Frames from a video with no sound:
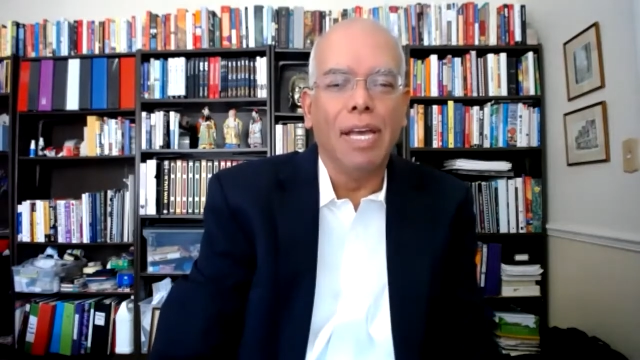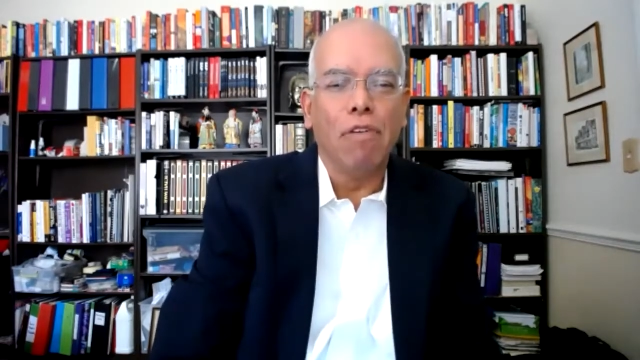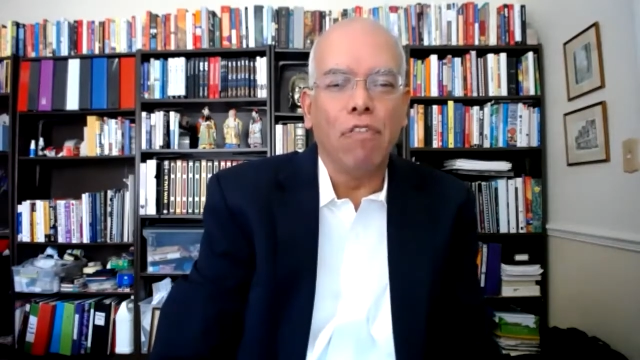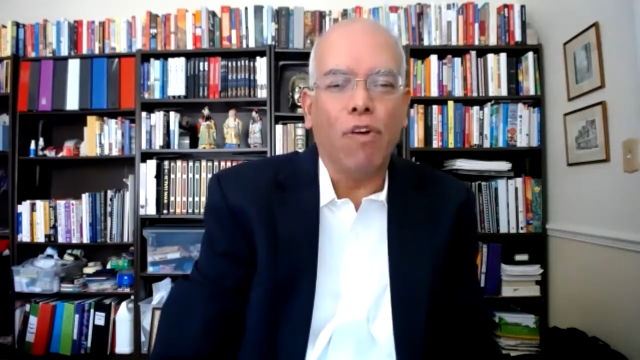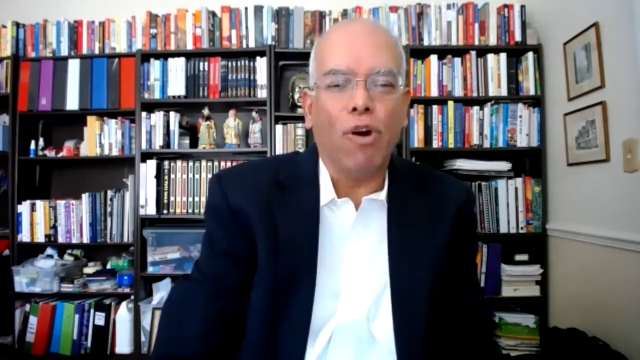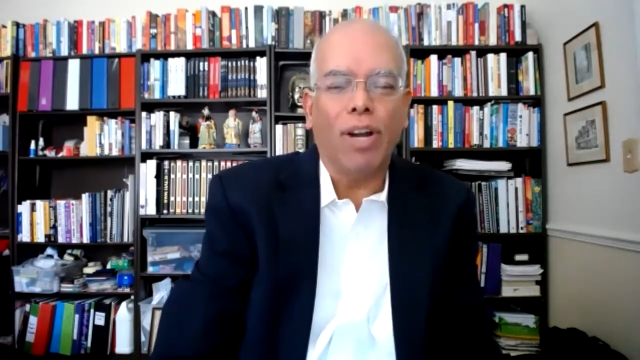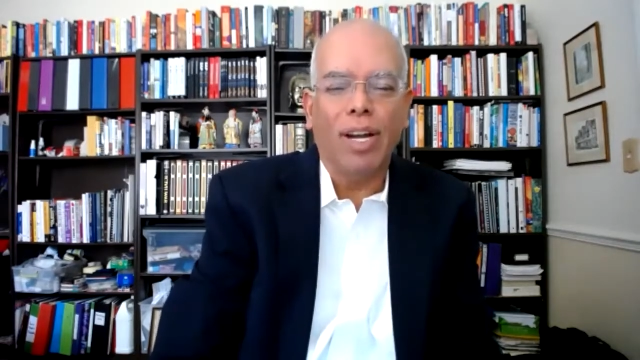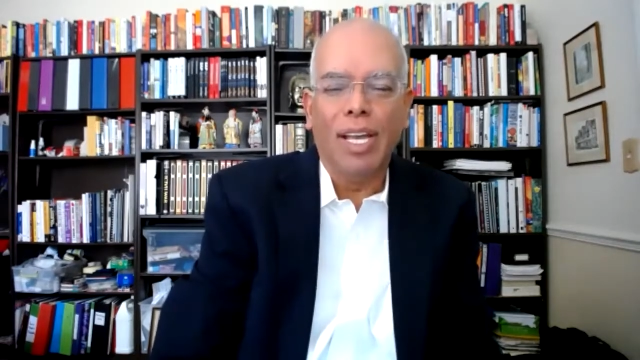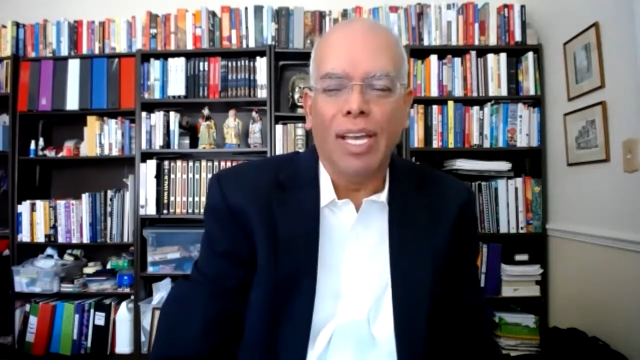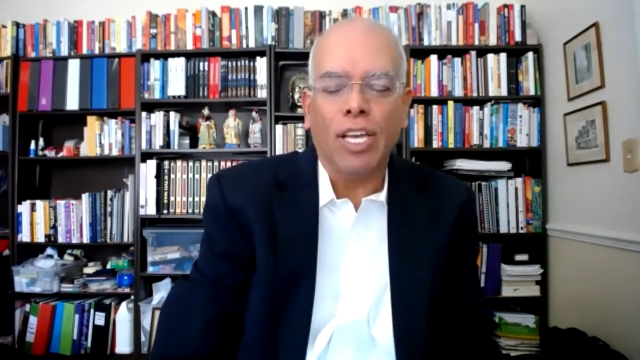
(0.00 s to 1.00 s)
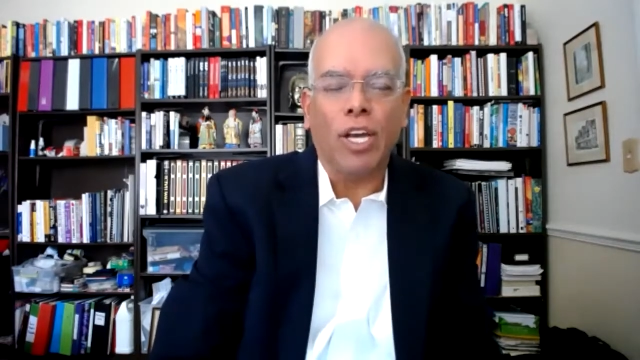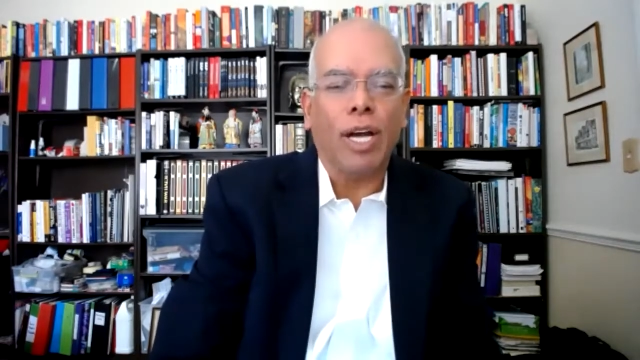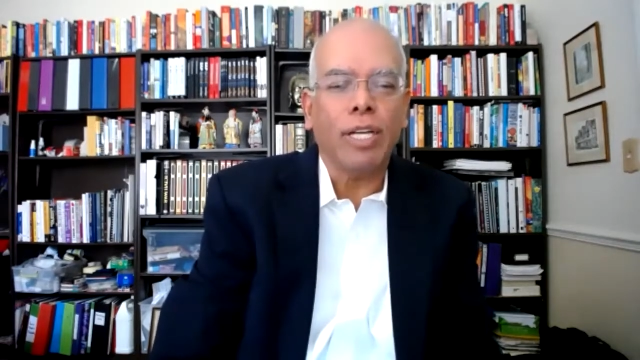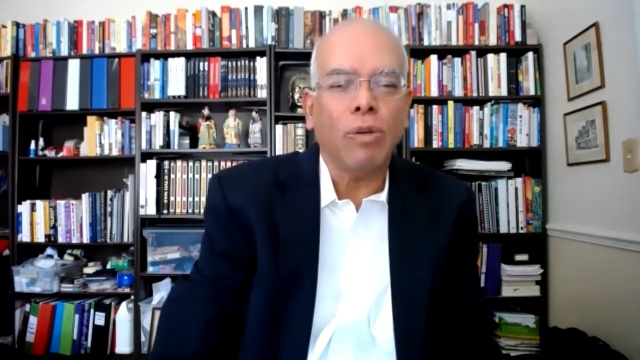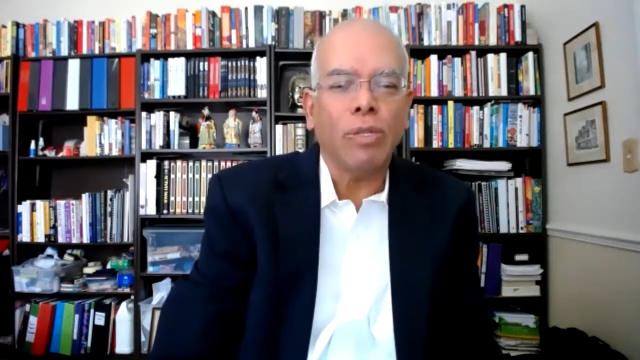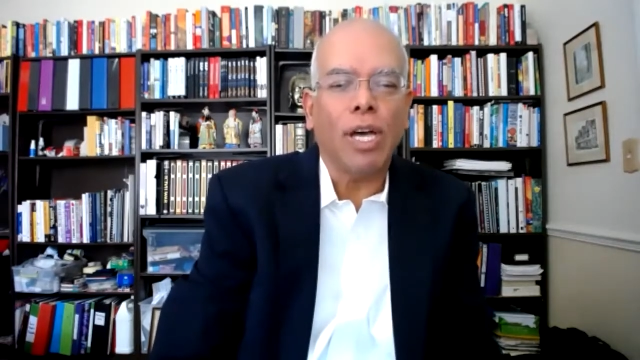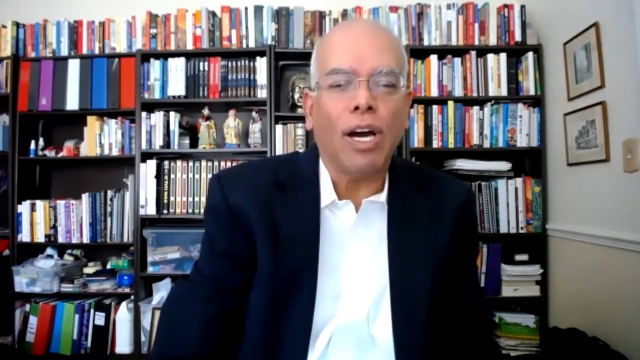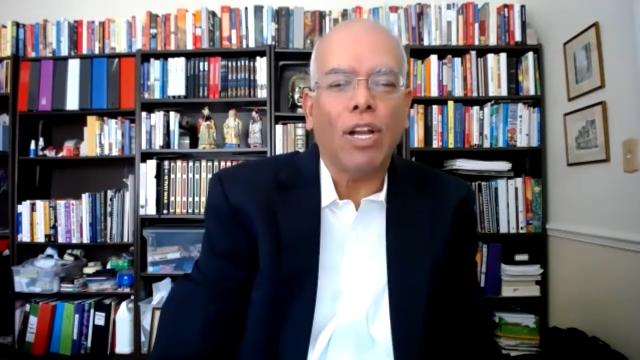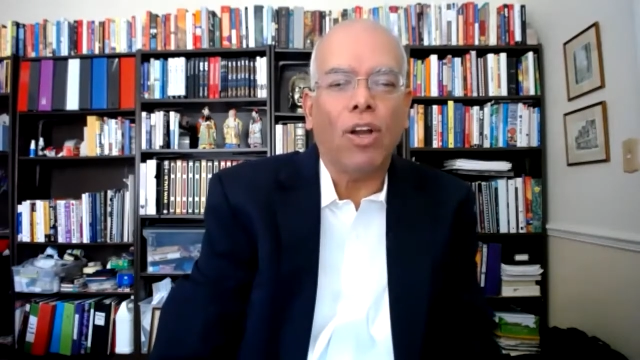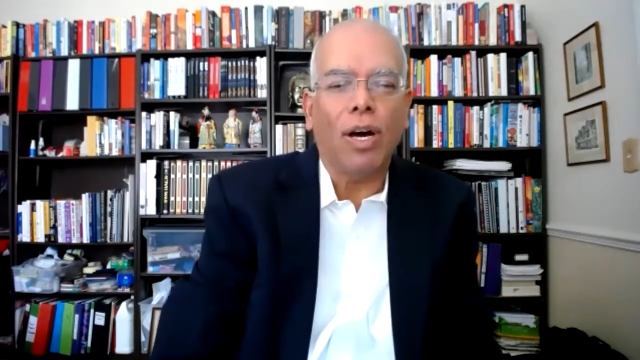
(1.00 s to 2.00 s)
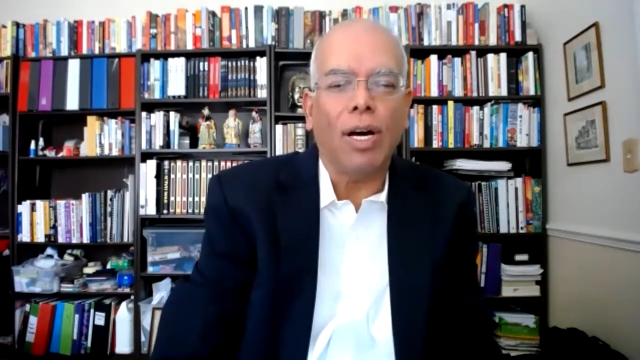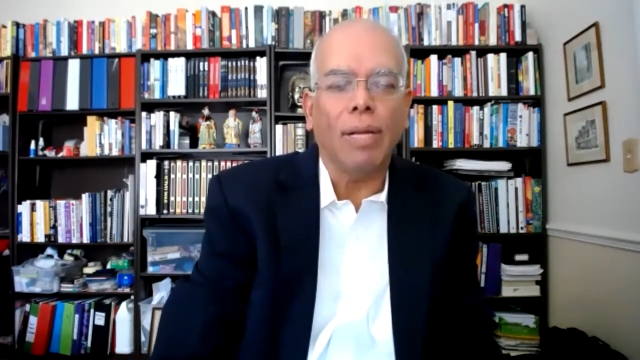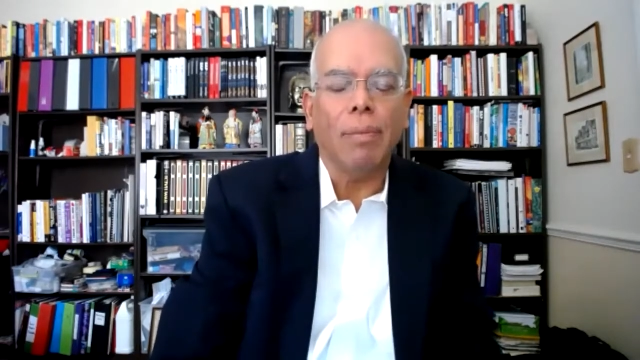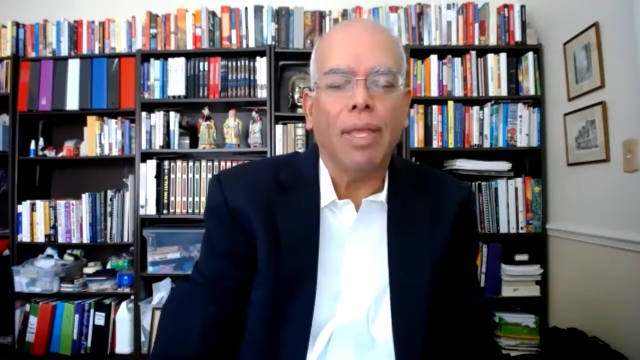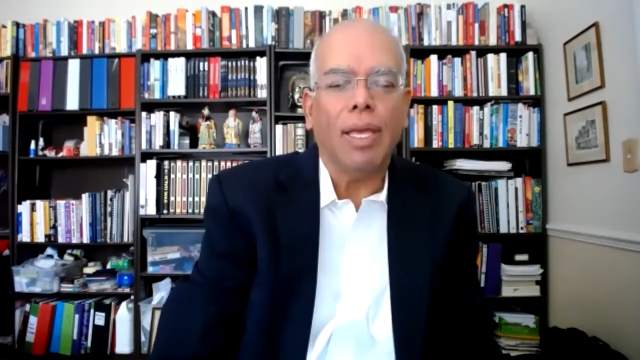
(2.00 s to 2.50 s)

for God knows how long